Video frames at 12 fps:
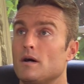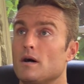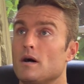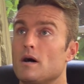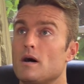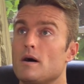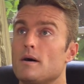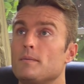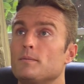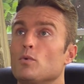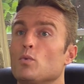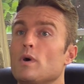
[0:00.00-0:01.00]

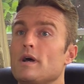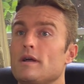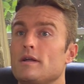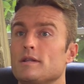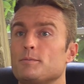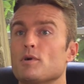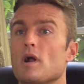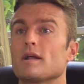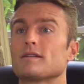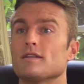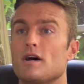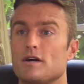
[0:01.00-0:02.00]
Um, when the
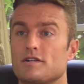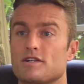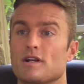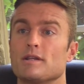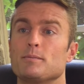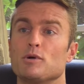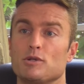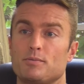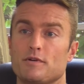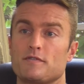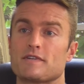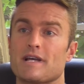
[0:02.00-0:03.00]
product launched on the
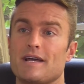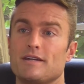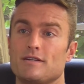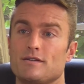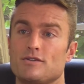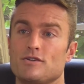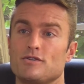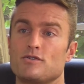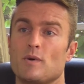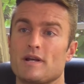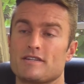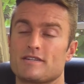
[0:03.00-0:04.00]
Bulletproof site, June
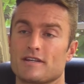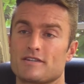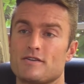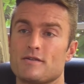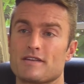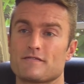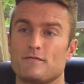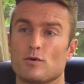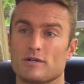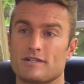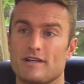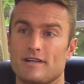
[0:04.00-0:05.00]
26,
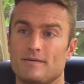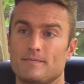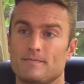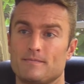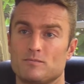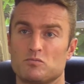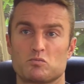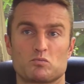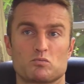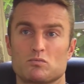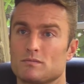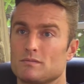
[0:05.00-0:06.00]
2014,
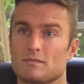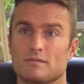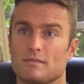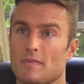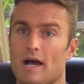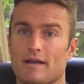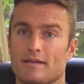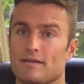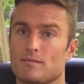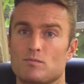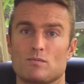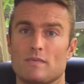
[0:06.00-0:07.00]
I
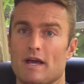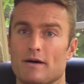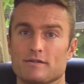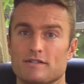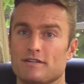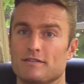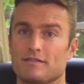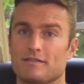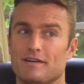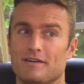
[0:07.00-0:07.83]
yeah, I was in